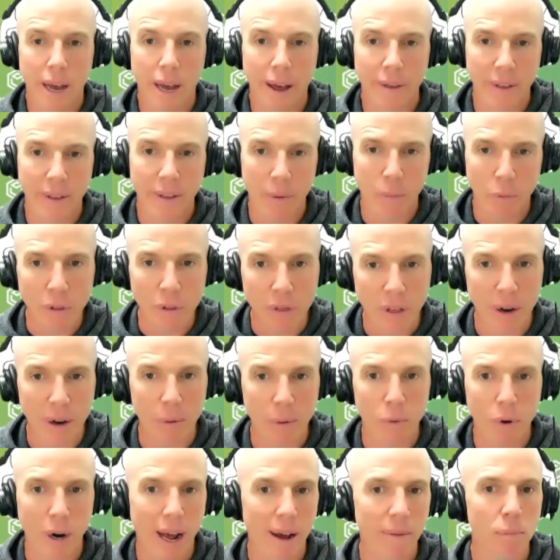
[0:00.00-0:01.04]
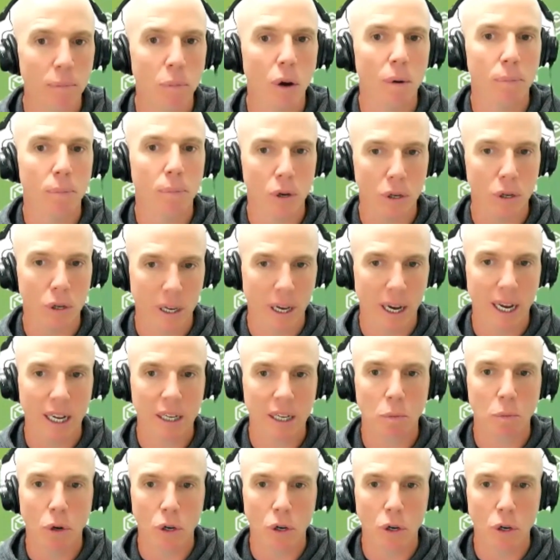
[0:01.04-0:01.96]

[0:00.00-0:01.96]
And then within it would have my podcast,